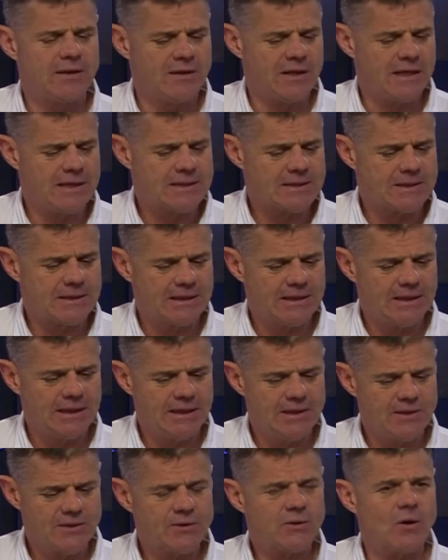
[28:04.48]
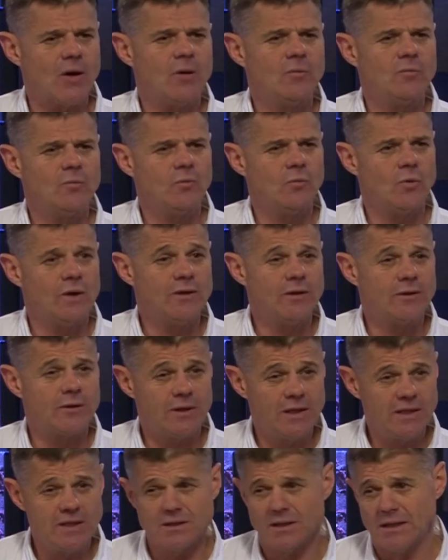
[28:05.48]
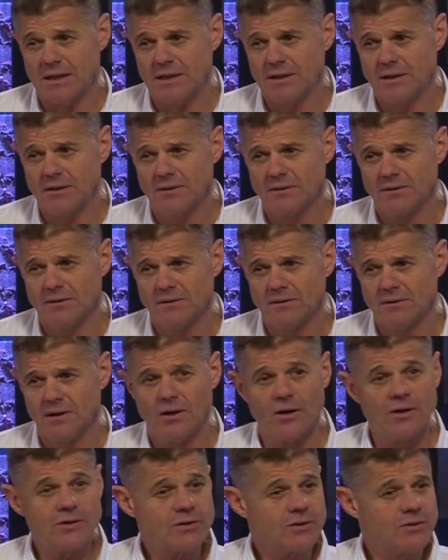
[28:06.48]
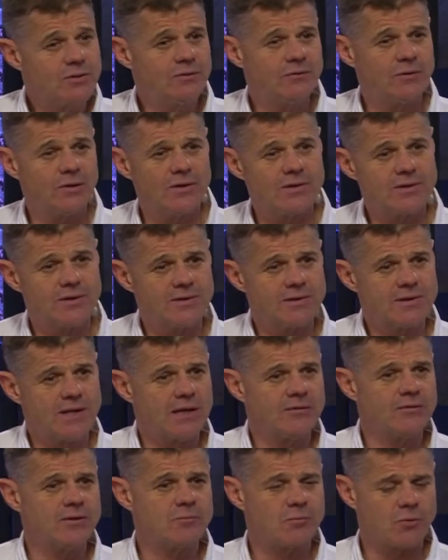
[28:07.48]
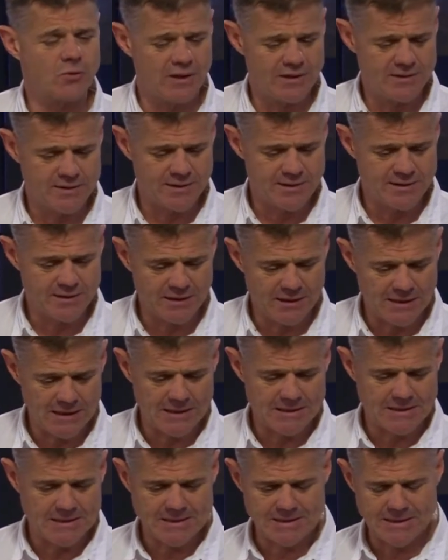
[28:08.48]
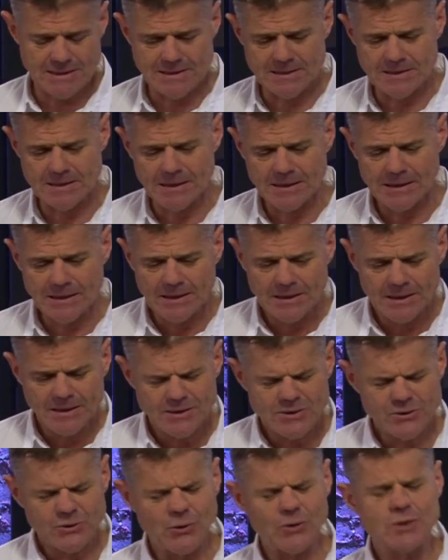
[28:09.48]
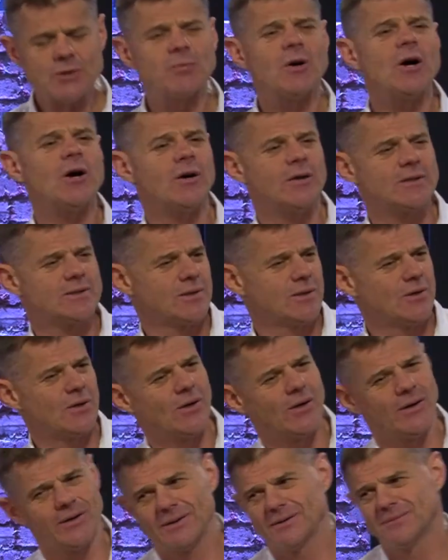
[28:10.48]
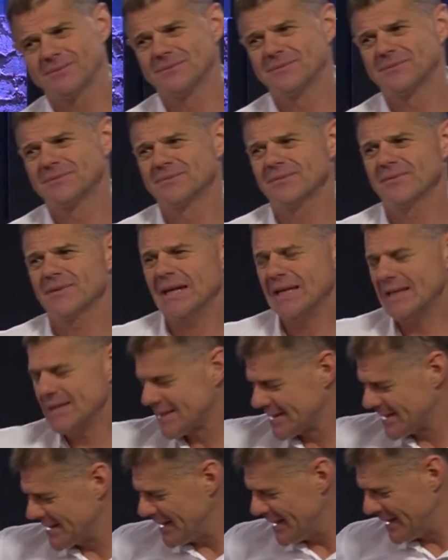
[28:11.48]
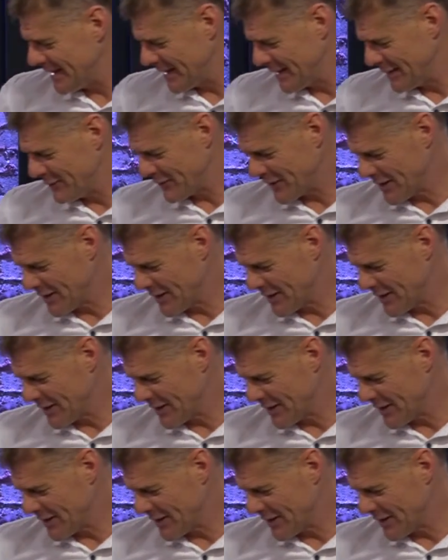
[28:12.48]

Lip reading: that in Psalm 139, the last 2 verses, David prays this again. He says, "Search my heart, O God, and see if